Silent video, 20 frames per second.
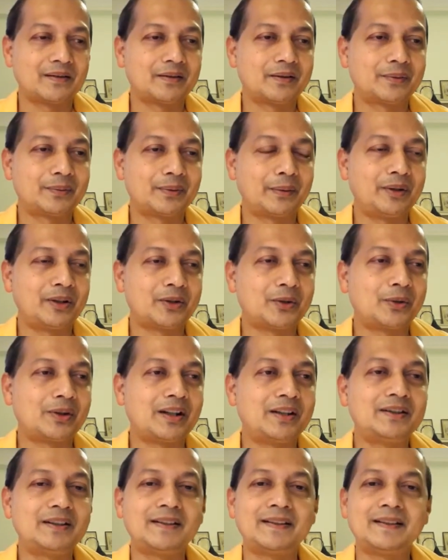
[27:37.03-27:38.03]
Swami
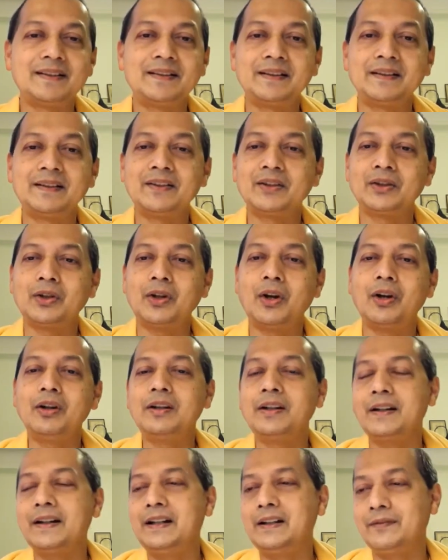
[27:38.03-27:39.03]
Ashokanji says it is
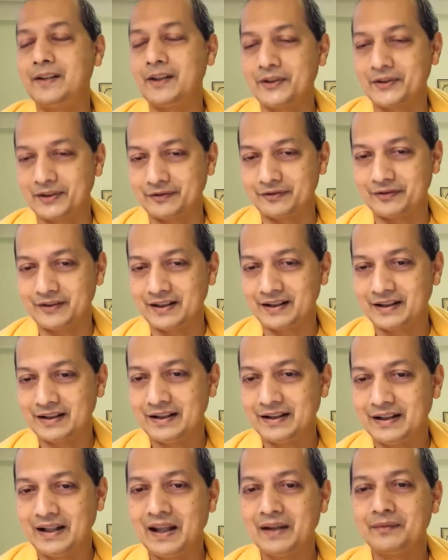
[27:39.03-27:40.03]
concrete philosophy.
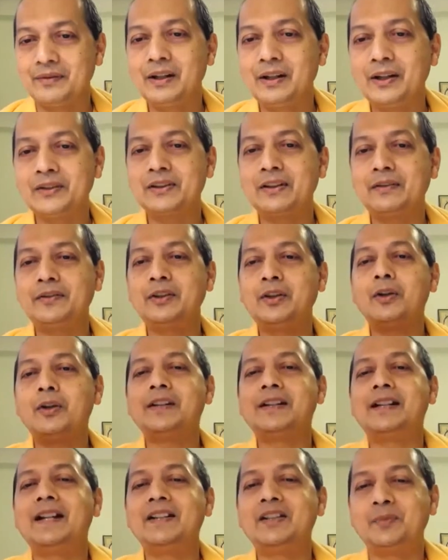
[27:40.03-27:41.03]
Philosophy
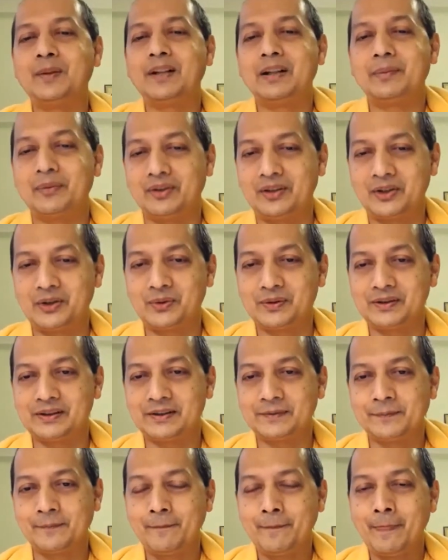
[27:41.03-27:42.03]
concretized becomes ritual.
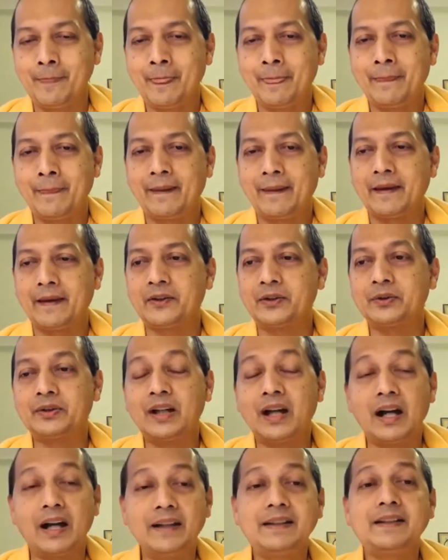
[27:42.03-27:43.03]
And so
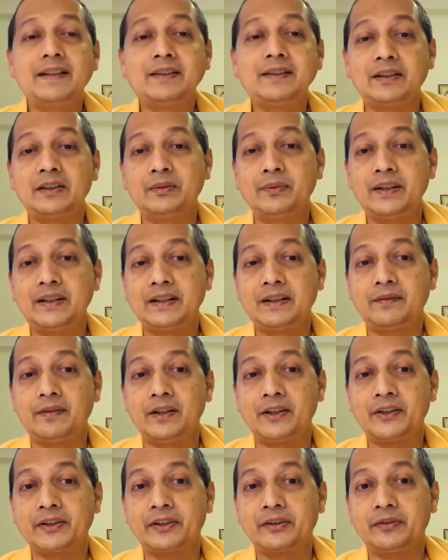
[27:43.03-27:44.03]
the highest Advaitic
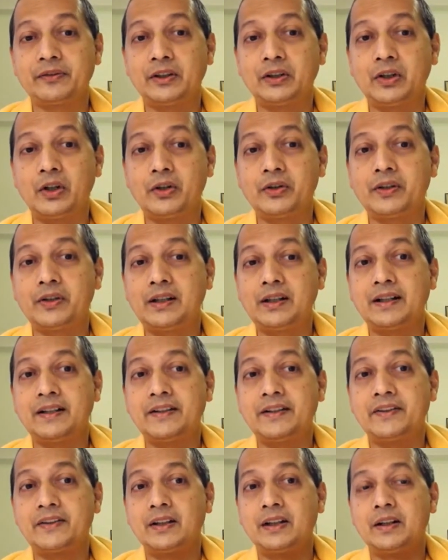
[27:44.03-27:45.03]
philosophy
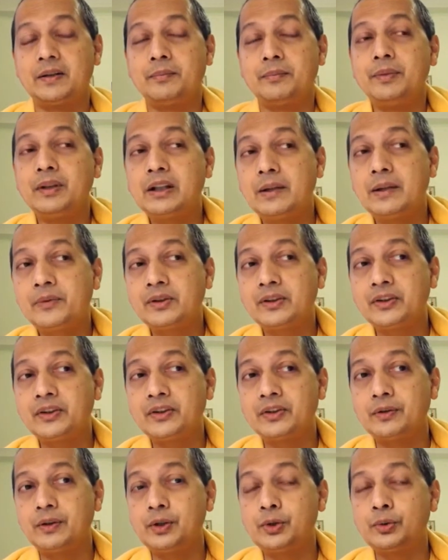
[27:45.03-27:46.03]
concretized becomes
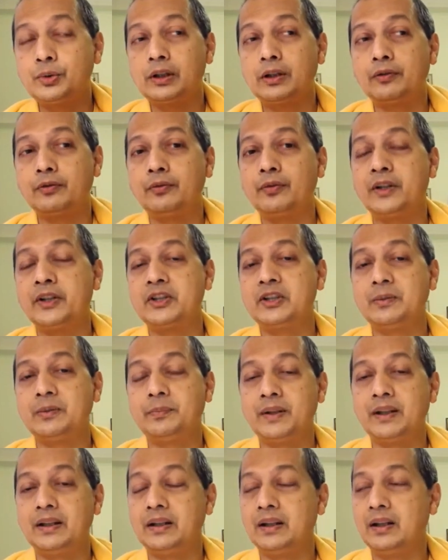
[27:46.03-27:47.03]
this ritual of
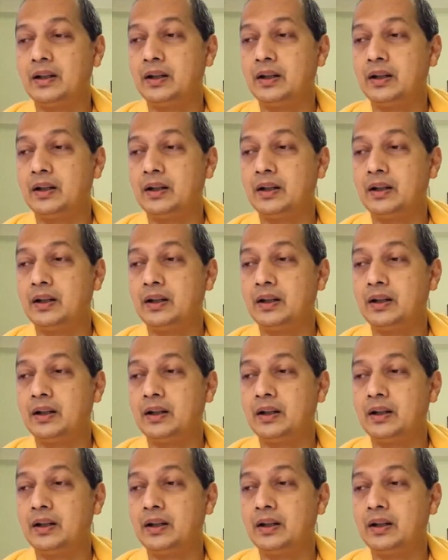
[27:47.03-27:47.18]
worshipping